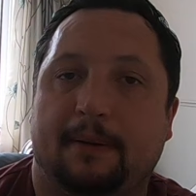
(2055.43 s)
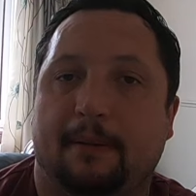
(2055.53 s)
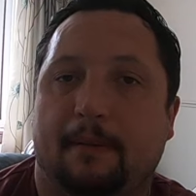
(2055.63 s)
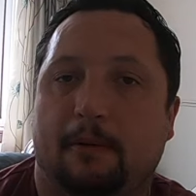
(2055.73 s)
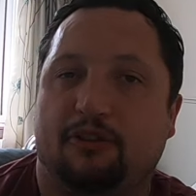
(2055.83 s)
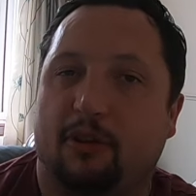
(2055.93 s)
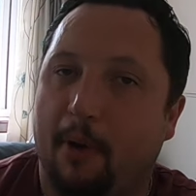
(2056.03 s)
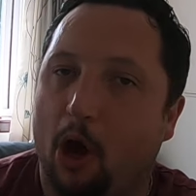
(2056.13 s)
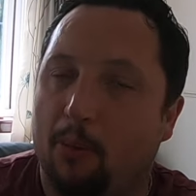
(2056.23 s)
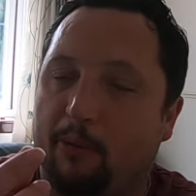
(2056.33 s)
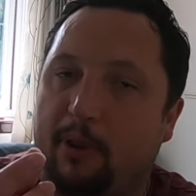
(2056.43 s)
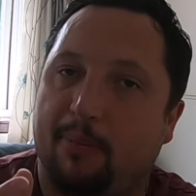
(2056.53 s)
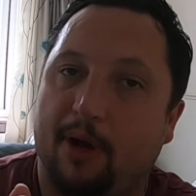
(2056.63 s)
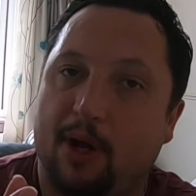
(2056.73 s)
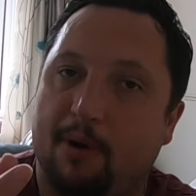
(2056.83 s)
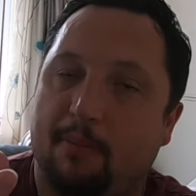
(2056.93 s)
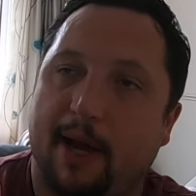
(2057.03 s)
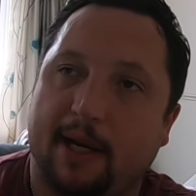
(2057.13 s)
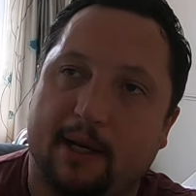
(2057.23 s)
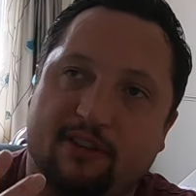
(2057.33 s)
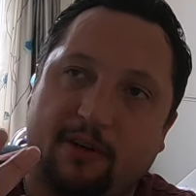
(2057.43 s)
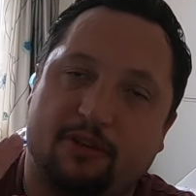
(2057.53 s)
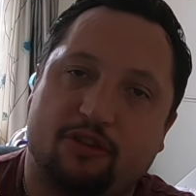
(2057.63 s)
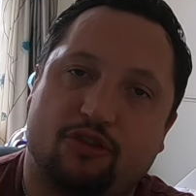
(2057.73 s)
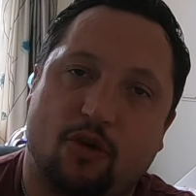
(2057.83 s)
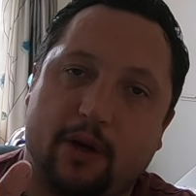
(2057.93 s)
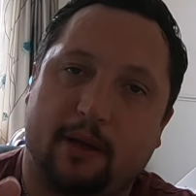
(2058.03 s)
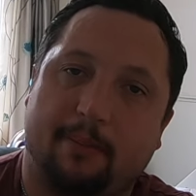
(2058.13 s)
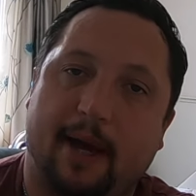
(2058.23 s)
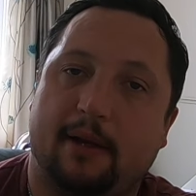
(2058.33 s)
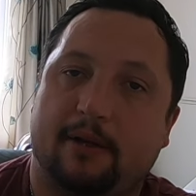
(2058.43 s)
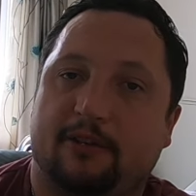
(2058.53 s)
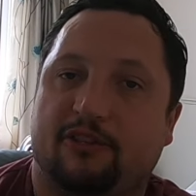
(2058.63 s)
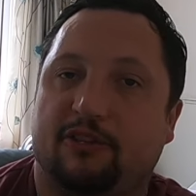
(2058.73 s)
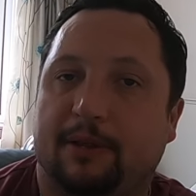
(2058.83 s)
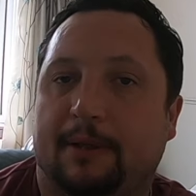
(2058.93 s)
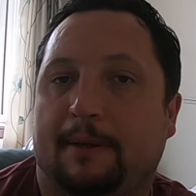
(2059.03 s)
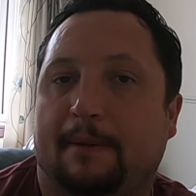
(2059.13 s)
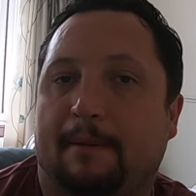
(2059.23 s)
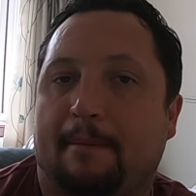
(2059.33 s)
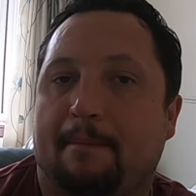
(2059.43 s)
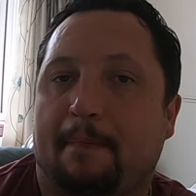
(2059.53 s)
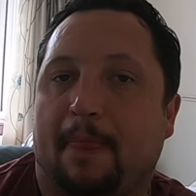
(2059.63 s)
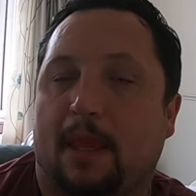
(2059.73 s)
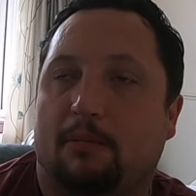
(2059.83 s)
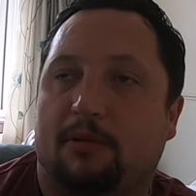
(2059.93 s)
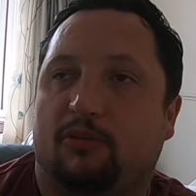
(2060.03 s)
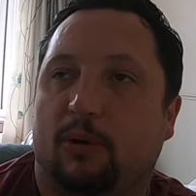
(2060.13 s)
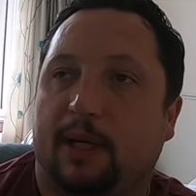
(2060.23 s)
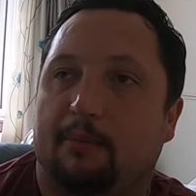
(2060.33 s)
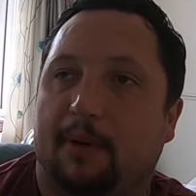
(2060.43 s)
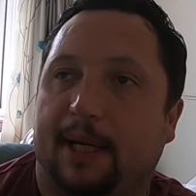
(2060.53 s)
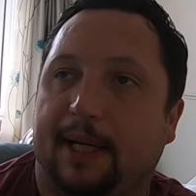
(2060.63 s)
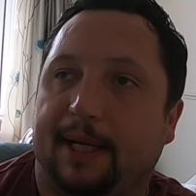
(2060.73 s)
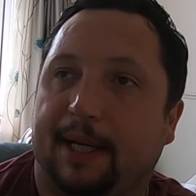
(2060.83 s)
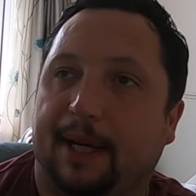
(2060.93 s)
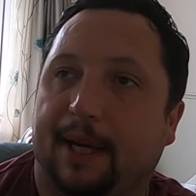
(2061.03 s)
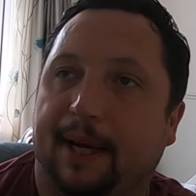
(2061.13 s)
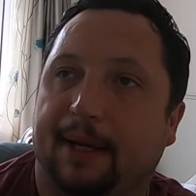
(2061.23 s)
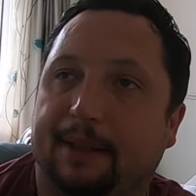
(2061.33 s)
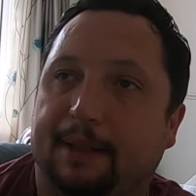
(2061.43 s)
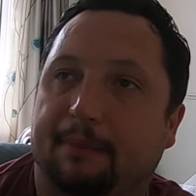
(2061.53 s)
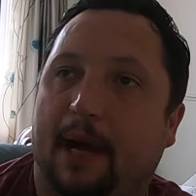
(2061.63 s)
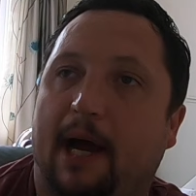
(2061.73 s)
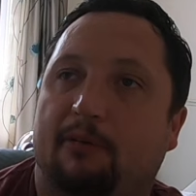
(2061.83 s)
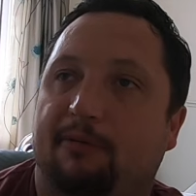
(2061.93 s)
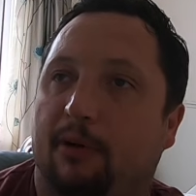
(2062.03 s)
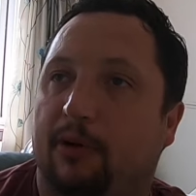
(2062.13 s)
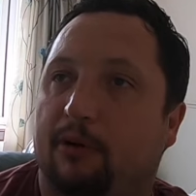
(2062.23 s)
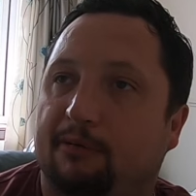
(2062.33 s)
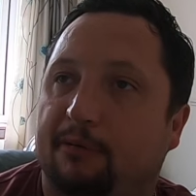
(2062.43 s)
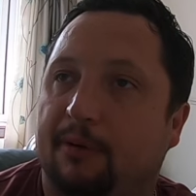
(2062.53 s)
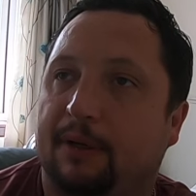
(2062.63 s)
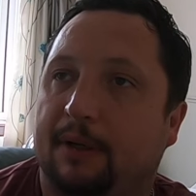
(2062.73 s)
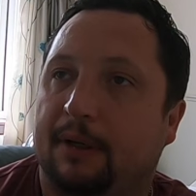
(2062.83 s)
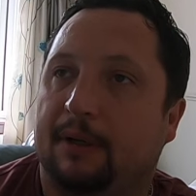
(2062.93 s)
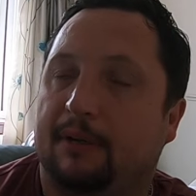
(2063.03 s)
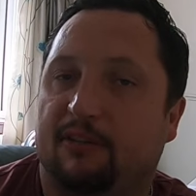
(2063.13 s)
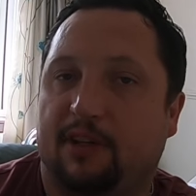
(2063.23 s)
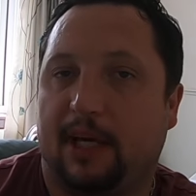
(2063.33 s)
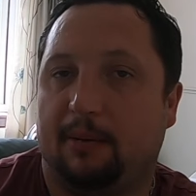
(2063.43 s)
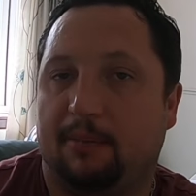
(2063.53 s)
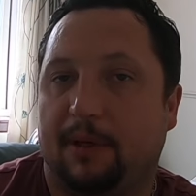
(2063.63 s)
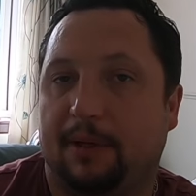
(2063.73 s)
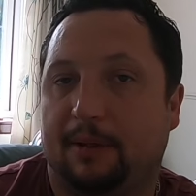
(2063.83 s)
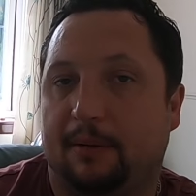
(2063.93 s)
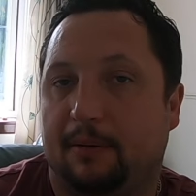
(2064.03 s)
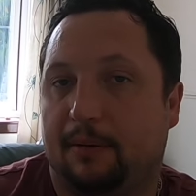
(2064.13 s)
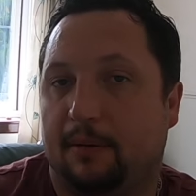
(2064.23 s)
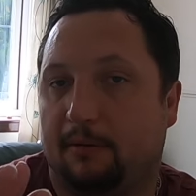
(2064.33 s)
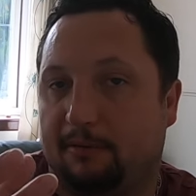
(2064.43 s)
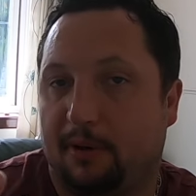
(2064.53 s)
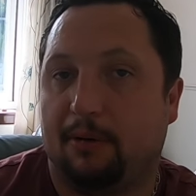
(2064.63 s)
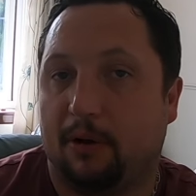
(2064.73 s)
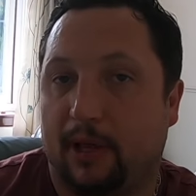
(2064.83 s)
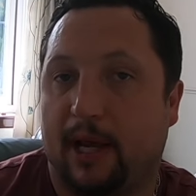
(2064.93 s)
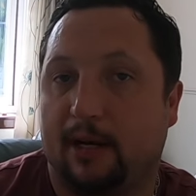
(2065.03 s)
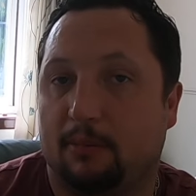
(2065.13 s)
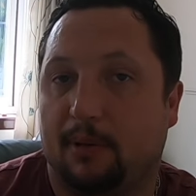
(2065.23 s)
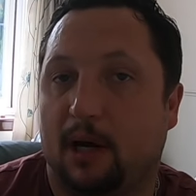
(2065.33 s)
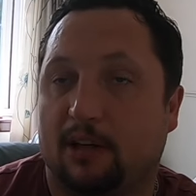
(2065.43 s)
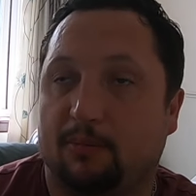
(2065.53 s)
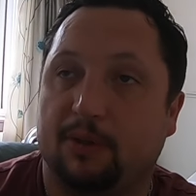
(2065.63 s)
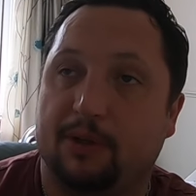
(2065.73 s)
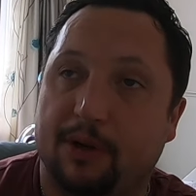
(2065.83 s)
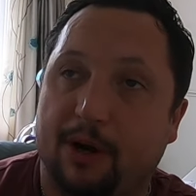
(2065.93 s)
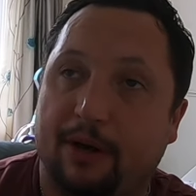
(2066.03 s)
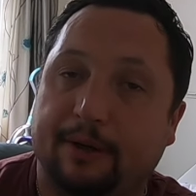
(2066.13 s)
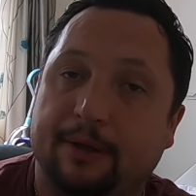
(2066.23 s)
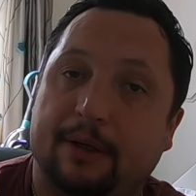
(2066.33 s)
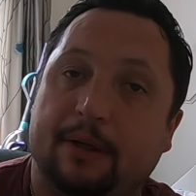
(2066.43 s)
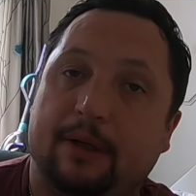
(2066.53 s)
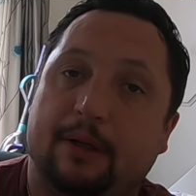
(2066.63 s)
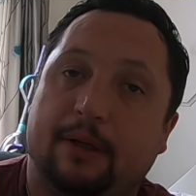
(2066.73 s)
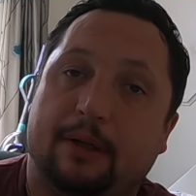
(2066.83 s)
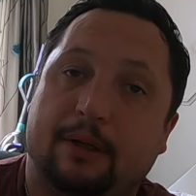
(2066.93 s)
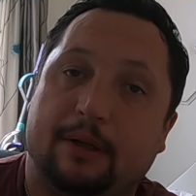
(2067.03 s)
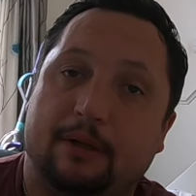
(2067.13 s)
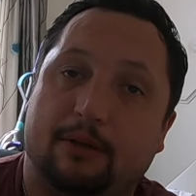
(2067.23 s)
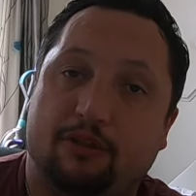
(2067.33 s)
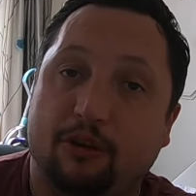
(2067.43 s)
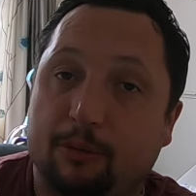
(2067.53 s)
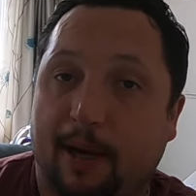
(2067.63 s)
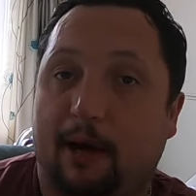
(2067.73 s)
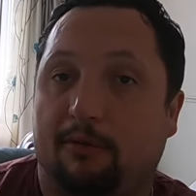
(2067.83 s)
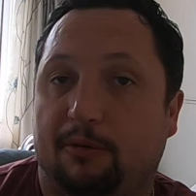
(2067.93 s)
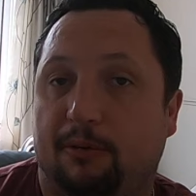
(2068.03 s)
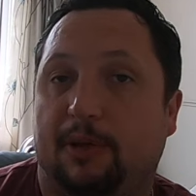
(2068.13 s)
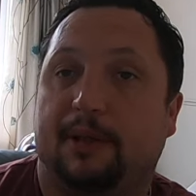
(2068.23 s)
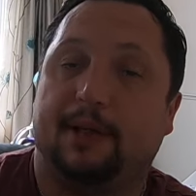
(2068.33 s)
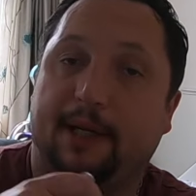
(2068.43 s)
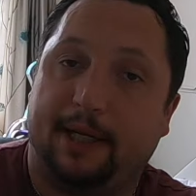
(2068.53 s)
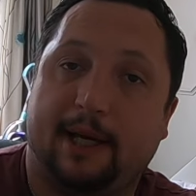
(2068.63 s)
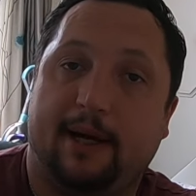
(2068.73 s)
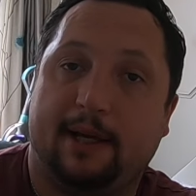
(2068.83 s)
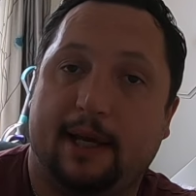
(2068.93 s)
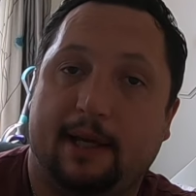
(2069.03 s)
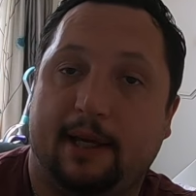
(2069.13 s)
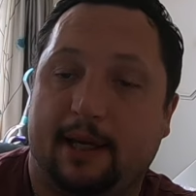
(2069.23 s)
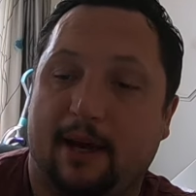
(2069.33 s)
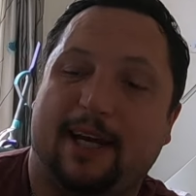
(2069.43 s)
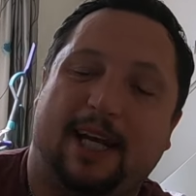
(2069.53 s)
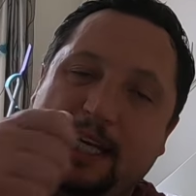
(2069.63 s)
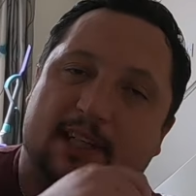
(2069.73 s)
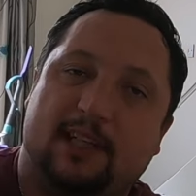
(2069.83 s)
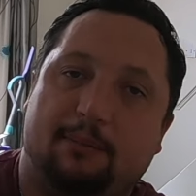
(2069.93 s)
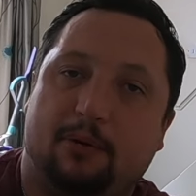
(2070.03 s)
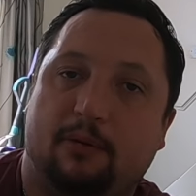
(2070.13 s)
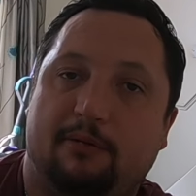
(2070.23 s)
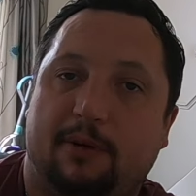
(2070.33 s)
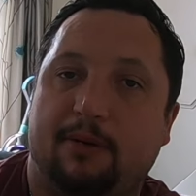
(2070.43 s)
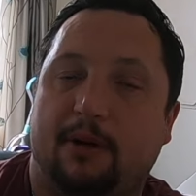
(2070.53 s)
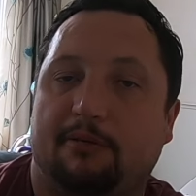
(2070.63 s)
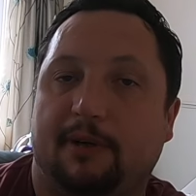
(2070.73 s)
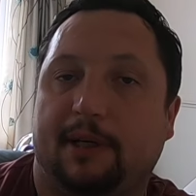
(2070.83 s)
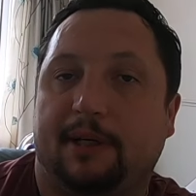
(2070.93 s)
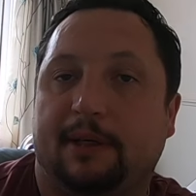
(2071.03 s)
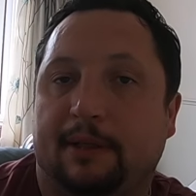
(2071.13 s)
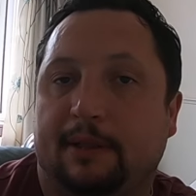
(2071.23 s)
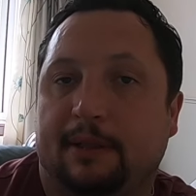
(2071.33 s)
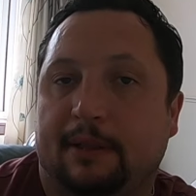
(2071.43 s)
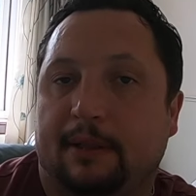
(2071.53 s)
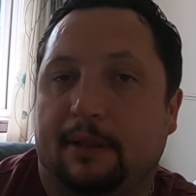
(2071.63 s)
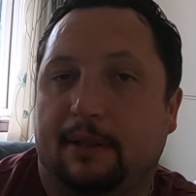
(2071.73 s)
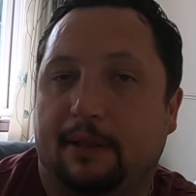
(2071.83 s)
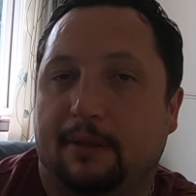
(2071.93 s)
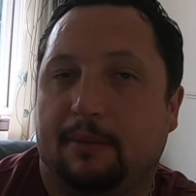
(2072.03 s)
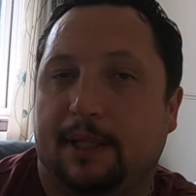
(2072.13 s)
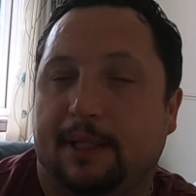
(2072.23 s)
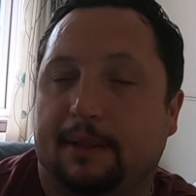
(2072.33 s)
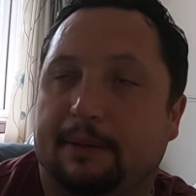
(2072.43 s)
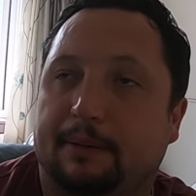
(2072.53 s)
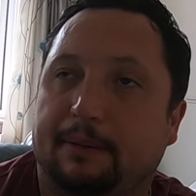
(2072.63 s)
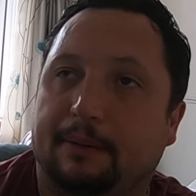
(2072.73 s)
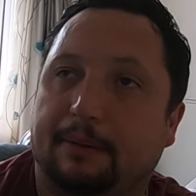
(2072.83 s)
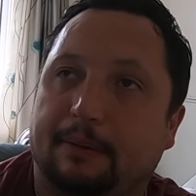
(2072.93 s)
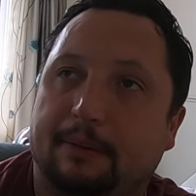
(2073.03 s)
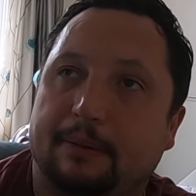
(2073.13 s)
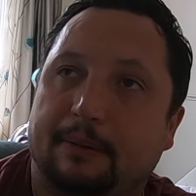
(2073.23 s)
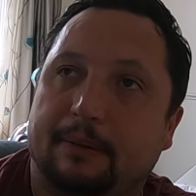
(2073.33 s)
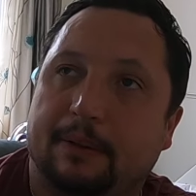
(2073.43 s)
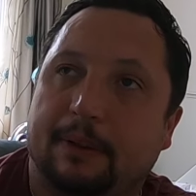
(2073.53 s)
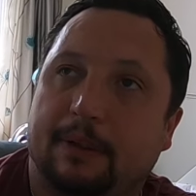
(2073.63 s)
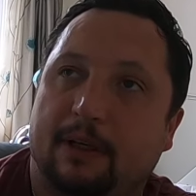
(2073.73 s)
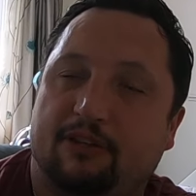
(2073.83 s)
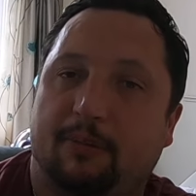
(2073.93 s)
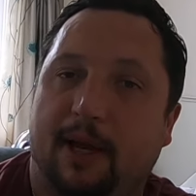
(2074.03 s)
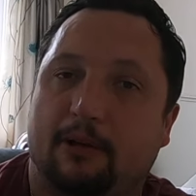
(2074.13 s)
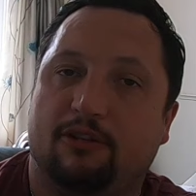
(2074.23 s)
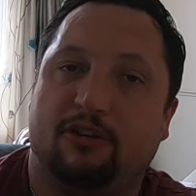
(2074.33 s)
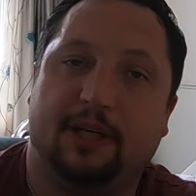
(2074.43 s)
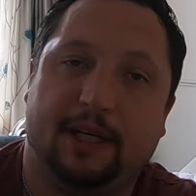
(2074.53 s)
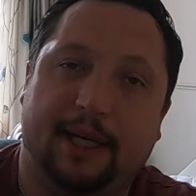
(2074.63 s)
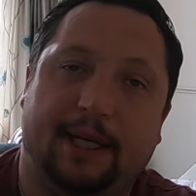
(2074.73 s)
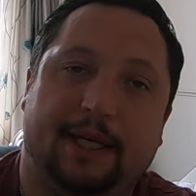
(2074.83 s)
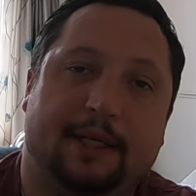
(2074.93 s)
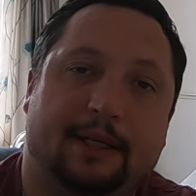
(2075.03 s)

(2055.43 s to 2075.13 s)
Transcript: Whereas at the moment with a permanent magnet, it's having to strike a balance between being uh, powerful enough to keep the, the phone on the handlebars, but not too powerful that he can't get he can't easily pull the phone off it. You know what I mean? That's something else that you need.